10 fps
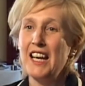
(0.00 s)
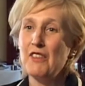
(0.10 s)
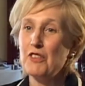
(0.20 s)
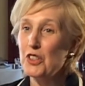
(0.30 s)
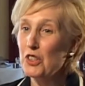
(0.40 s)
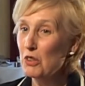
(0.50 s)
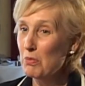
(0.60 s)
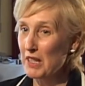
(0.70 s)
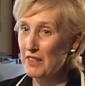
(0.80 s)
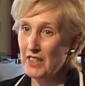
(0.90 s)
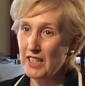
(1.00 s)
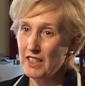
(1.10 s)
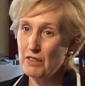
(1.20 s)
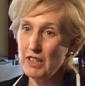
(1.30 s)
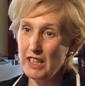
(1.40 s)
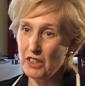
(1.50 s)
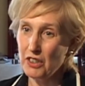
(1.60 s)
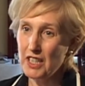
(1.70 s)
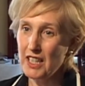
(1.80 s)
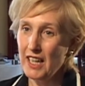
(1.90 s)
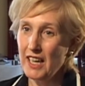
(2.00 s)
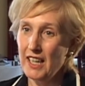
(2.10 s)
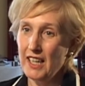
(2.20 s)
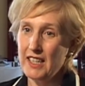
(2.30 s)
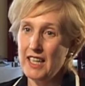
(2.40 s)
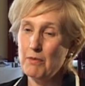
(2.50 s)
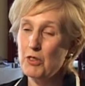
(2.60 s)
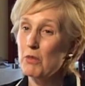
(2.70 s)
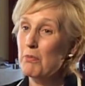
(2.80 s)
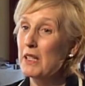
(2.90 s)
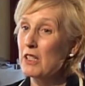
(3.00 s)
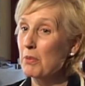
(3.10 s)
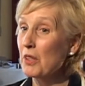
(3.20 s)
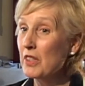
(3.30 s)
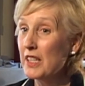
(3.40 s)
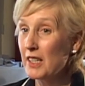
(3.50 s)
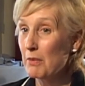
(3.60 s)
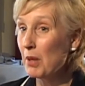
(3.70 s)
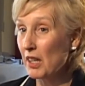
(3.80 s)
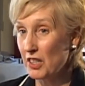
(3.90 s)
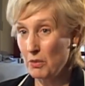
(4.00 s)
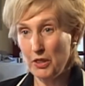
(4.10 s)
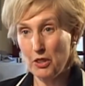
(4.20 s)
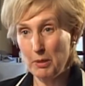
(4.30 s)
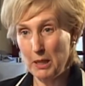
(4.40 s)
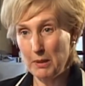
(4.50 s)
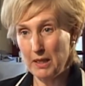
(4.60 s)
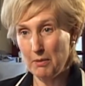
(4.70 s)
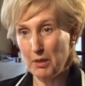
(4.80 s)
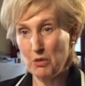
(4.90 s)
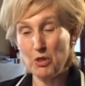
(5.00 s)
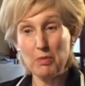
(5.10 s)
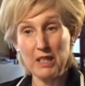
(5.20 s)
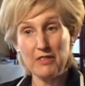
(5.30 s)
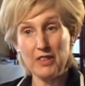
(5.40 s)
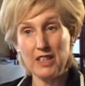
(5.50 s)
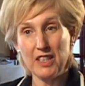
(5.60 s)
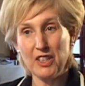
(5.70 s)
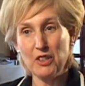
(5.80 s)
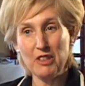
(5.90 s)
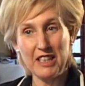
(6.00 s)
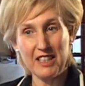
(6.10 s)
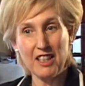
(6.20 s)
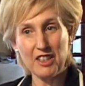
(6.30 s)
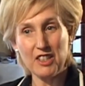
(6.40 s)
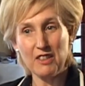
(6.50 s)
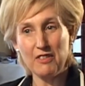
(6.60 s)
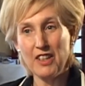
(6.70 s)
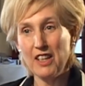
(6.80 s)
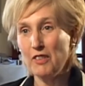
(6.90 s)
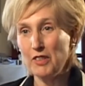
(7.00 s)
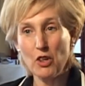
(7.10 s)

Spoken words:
For you, breastfeeding is really good. It helps you build up a unique bond with your baby, because when you breastfeed, you release lots of lovely